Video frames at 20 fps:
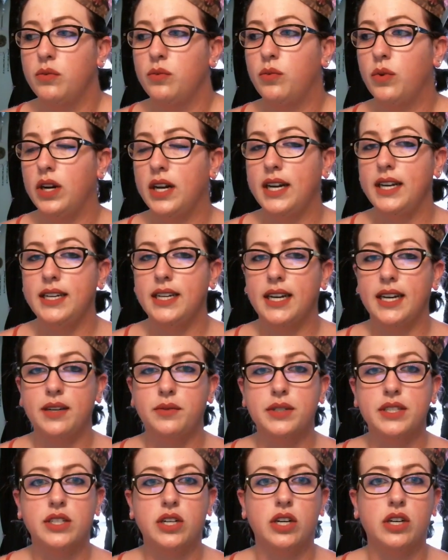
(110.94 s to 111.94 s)
One I
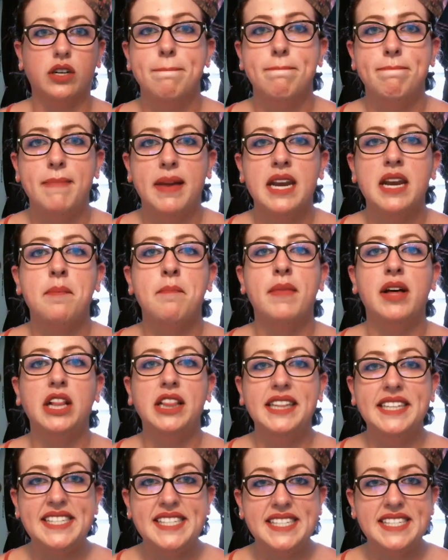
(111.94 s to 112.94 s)
would call
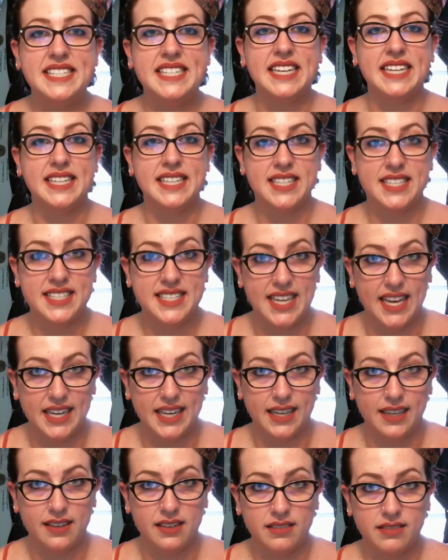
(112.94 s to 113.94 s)
minimalistic
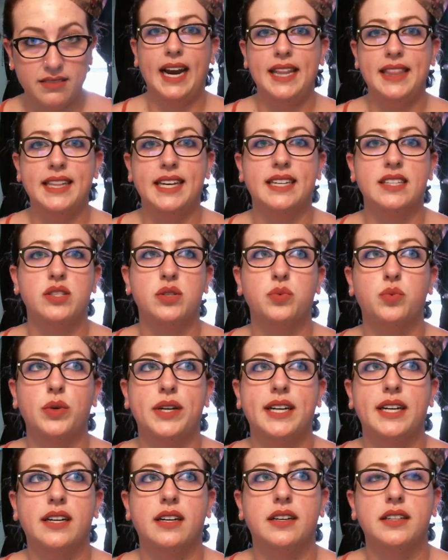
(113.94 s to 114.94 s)
setting, and that's
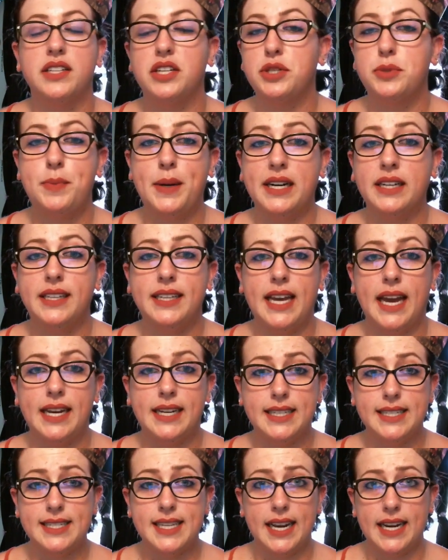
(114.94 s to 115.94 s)
where there's barely
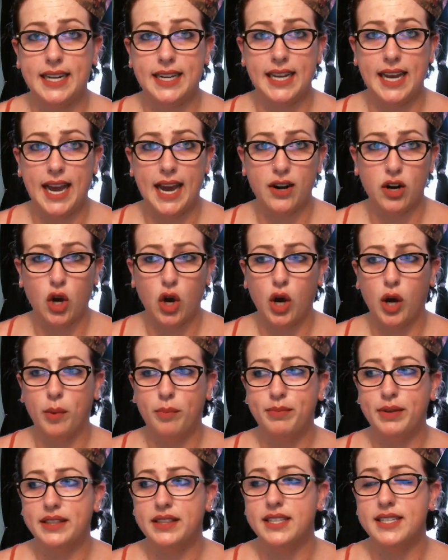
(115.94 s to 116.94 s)
any setting at all,
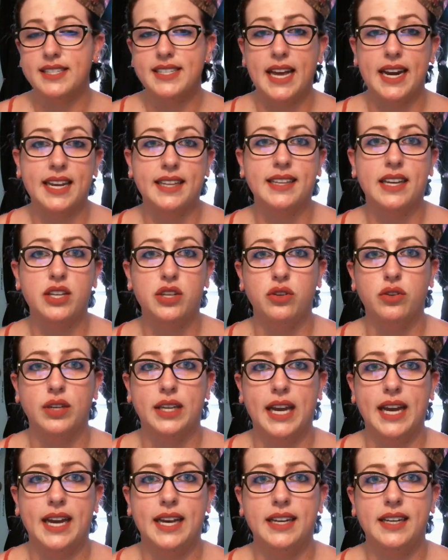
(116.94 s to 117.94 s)
but the setting that you can
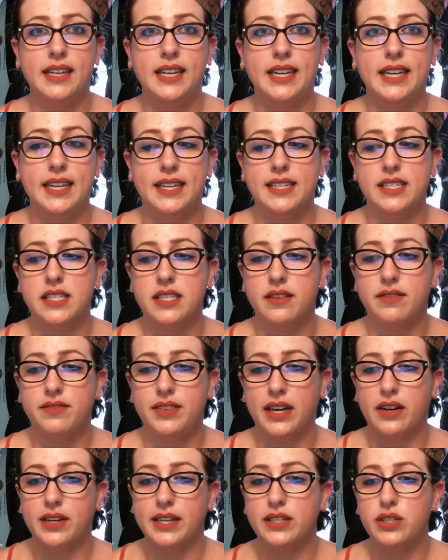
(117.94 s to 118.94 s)
get is
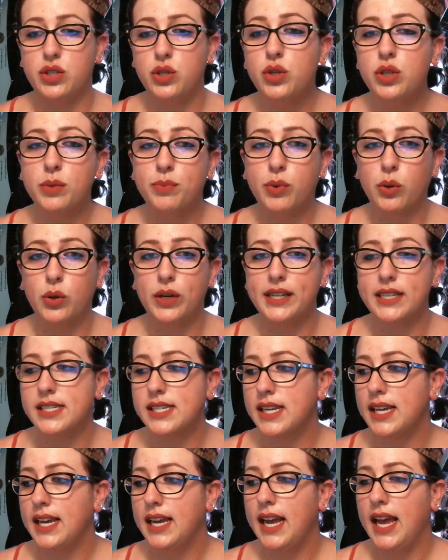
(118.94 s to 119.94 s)
very to the point
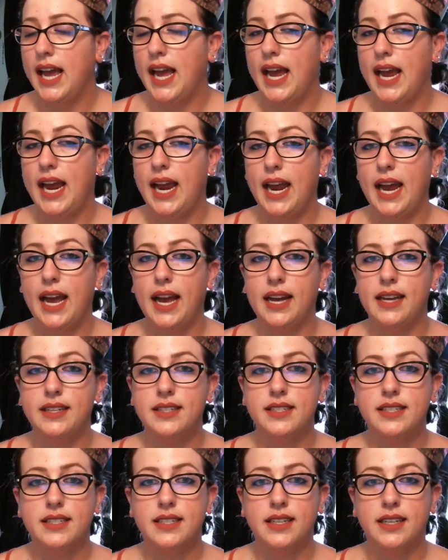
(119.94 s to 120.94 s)

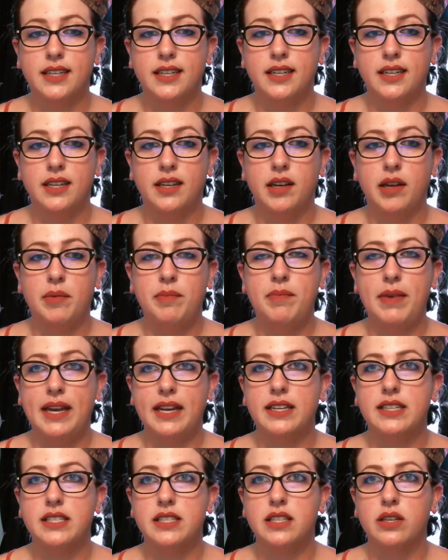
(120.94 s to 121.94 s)
and
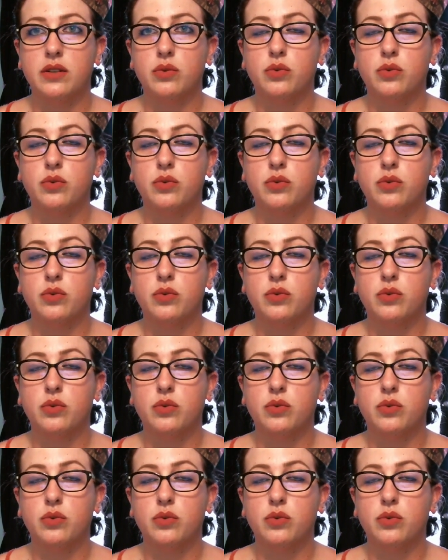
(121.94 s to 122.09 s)
makes the